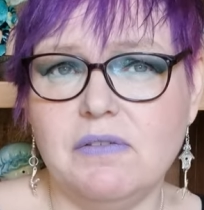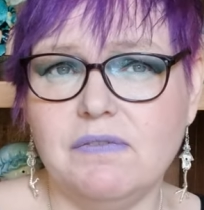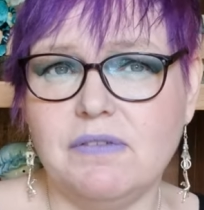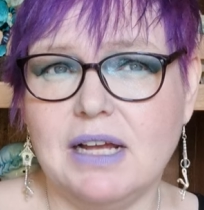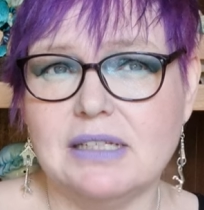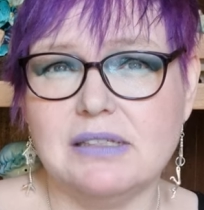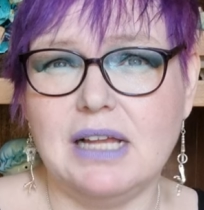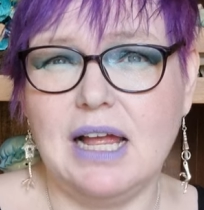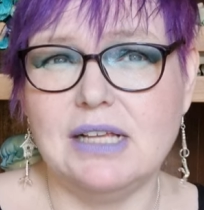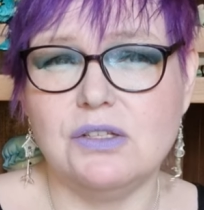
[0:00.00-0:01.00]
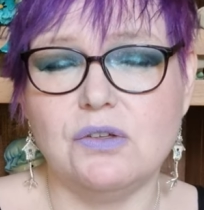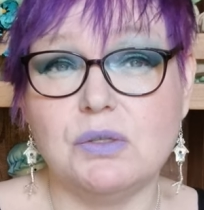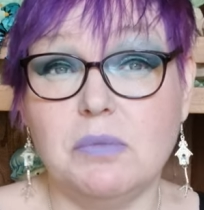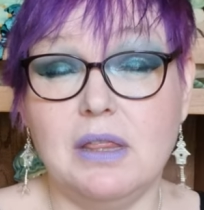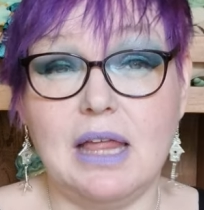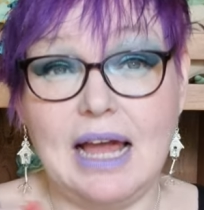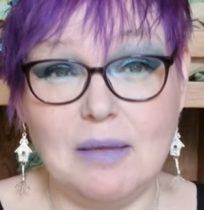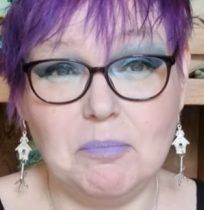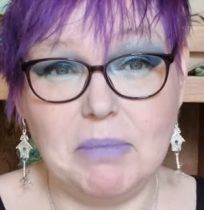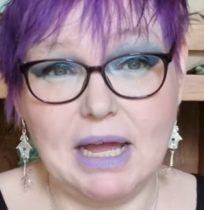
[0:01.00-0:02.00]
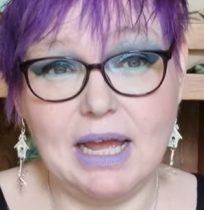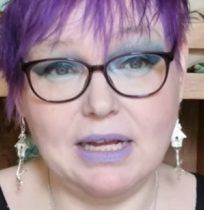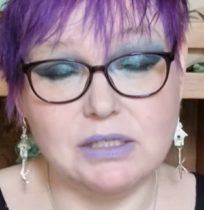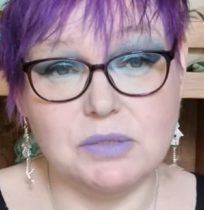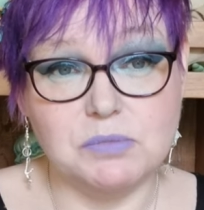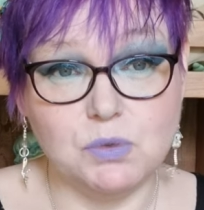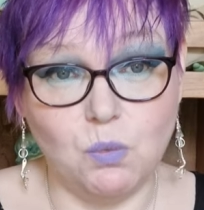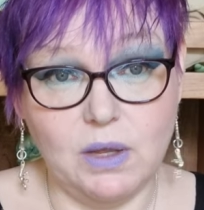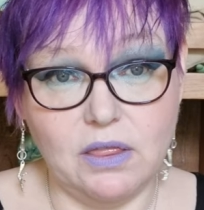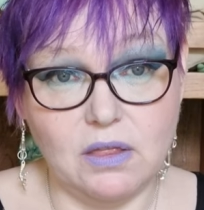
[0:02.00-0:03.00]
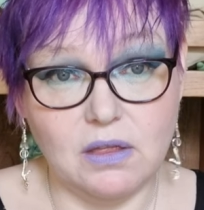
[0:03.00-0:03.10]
In fact, it's not something I buy items with.